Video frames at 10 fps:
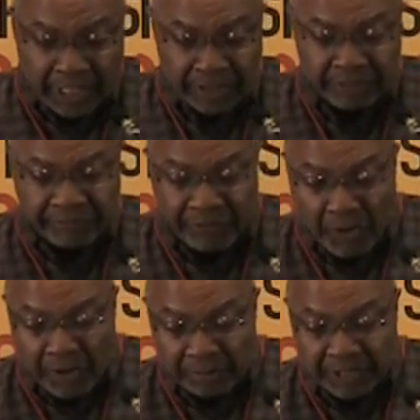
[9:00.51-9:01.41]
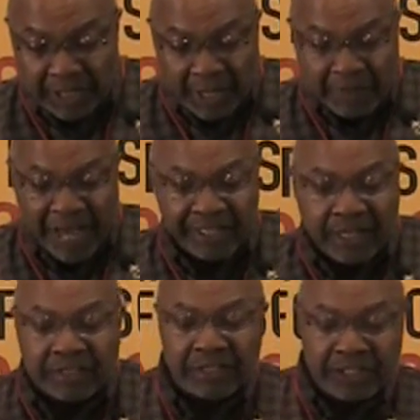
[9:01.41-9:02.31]
is informed by the
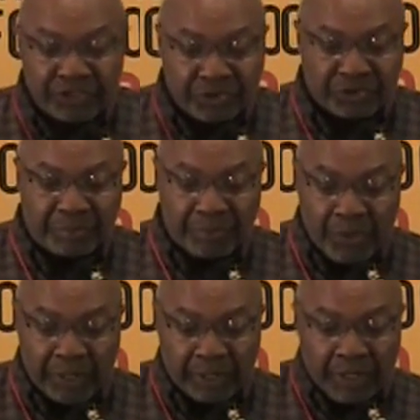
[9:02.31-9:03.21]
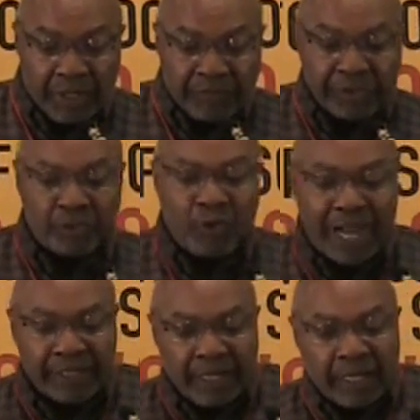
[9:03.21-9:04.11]
unconditional support for the
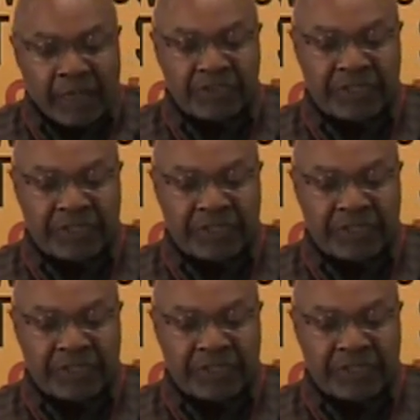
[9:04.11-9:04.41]
right of